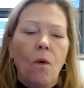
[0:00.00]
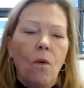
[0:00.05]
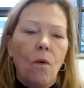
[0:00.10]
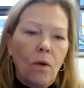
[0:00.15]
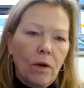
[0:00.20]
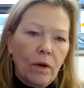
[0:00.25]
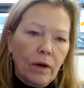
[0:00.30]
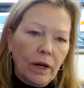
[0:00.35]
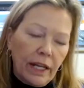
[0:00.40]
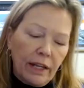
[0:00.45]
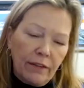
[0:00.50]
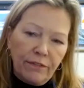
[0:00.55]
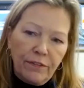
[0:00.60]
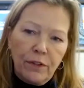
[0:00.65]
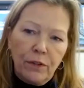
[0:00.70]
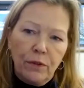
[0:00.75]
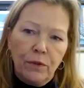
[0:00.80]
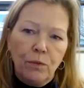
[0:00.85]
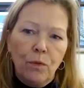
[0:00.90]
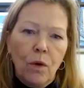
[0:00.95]
Or if
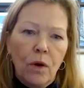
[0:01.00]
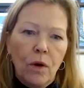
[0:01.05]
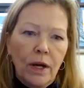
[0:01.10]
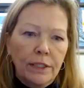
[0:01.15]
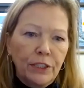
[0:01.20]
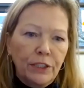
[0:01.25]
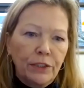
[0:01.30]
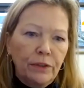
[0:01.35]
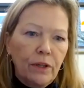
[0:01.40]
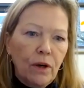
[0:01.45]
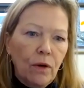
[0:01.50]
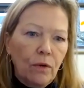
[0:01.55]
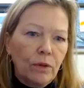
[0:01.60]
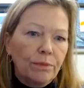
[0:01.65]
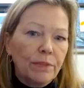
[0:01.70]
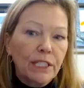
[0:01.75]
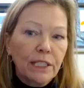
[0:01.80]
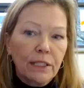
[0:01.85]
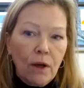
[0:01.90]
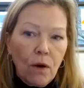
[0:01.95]
you want to go to
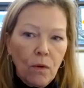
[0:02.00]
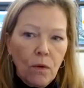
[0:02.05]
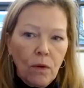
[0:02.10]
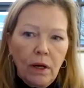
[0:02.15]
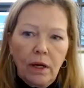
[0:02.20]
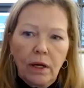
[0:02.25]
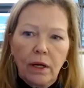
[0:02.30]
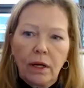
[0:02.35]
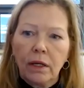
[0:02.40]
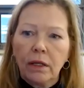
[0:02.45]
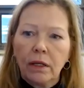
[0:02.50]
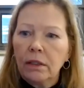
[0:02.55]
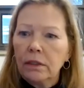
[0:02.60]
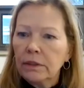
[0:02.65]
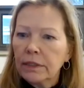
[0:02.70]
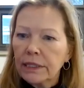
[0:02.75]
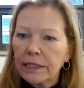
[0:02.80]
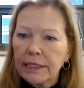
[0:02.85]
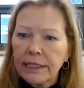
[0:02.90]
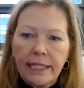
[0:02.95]
Muskoka,
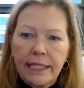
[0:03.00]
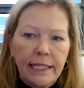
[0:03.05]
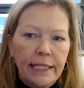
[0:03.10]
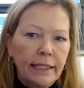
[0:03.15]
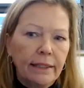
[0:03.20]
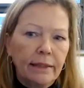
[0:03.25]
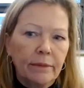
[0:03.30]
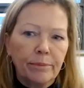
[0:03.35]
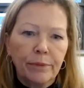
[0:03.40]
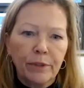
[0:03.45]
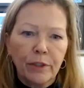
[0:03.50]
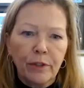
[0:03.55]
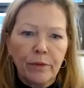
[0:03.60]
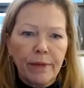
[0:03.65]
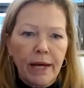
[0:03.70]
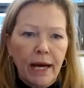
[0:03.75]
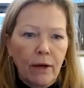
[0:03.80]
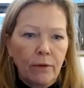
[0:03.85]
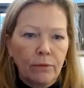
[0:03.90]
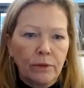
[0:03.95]
skiing in Blue
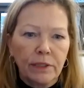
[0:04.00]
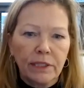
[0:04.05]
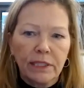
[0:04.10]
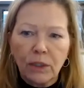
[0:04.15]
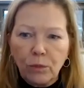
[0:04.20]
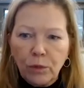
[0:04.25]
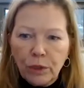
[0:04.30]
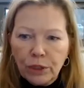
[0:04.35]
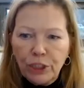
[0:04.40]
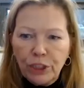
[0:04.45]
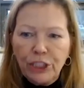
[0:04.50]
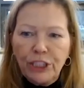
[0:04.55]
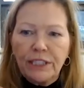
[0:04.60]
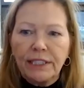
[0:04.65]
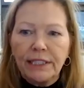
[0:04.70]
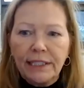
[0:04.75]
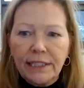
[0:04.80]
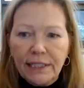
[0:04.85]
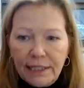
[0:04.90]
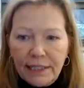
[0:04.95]
Mountain. So we're
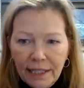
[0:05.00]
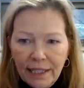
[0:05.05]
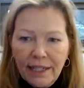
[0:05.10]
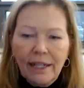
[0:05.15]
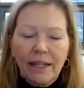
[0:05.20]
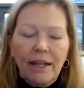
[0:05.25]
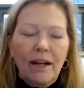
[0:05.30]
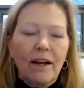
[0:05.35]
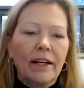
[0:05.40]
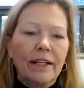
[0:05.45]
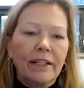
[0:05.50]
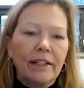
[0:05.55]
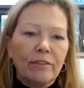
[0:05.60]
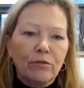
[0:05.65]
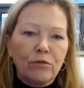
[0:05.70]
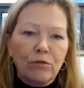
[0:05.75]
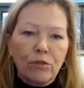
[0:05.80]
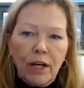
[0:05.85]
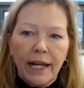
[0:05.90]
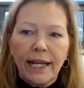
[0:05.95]
just kind
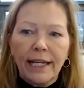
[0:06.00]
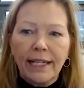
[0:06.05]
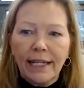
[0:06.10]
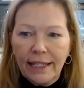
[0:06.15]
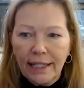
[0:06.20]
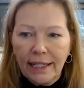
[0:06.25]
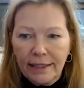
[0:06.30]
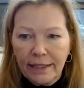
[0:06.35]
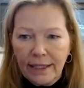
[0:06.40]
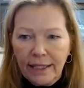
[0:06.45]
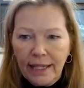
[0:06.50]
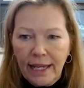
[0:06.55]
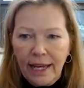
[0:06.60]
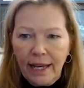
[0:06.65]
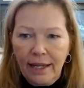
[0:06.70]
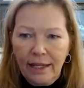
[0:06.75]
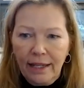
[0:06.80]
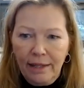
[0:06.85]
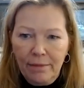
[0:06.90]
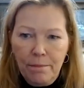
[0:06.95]
of right in the
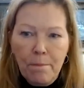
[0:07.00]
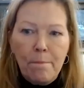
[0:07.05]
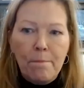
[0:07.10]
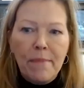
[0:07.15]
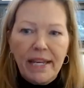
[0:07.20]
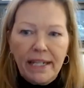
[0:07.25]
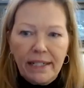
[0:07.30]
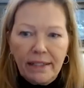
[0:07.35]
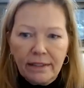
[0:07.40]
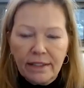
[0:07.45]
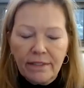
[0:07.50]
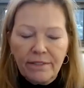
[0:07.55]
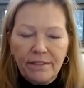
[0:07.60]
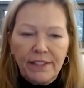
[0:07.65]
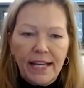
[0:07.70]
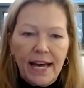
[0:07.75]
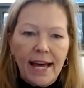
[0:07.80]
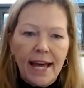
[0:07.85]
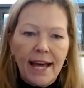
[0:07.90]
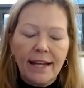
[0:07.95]
middle
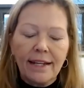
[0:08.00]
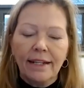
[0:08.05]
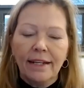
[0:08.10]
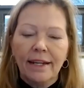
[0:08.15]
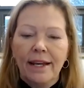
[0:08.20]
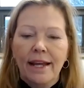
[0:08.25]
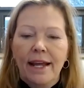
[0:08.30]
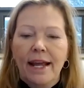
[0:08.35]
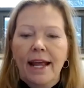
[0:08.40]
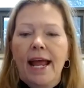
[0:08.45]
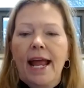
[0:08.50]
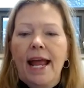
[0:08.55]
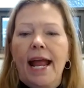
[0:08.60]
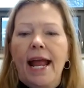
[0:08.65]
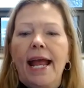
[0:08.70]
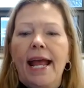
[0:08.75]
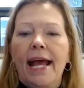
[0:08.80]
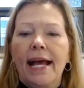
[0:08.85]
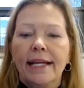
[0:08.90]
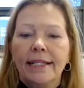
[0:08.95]
of that.
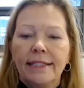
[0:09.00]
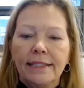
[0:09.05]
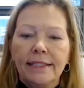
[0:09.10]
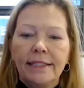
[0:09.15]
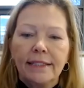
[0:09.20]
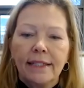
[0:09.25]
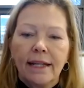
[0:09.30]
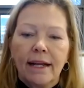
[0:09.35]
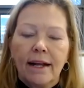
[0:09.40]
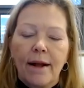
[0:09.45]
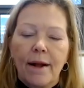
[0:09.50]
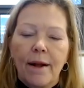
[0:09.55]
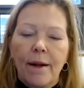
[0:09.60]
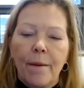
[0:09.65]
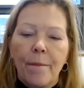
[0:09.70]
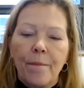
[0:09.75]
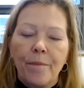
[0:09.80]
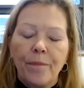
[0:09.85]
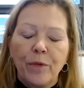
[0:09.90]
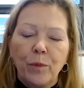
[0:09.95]
And
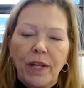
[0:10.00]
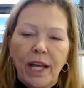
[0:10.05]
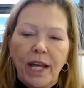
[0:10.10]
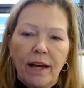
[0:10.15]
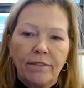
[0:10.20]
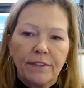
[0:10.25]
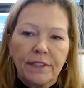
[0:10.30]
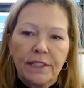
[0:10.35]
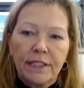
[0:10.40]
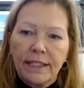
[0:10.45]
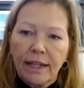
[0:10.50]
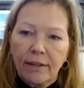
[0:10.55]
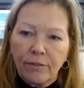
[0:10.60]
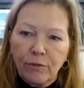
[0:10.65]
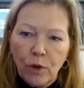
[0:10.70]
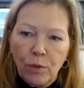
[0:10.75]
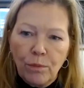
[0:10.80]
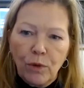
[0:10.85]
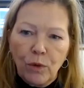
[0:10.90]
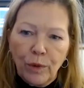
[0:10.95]
we have
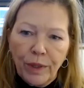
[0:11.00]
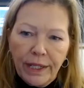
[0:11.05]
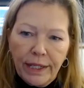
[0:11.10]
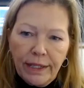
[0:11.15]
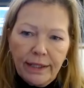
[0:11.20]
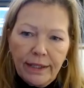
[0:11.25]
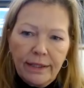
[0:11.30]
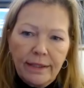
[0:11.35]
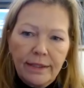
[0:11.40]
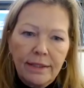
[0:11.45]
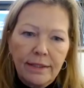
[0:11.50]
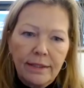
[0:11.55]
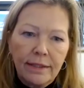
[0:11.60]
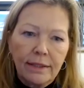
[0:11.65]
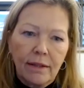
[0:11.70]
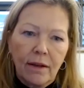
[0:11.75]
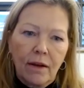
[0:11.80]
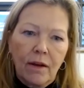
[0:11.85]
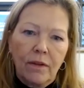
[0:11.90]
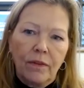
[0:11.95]
several
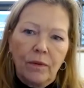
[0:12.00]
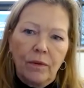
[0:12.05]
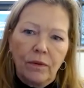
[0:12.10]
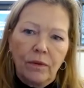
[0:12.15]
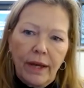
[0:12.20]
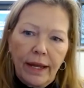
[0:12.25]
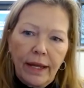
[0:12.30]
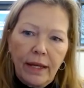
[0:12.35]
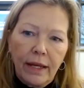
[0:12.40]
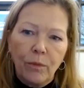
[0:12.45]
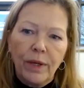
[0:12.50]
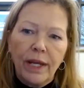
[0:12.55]
marinas on the lake.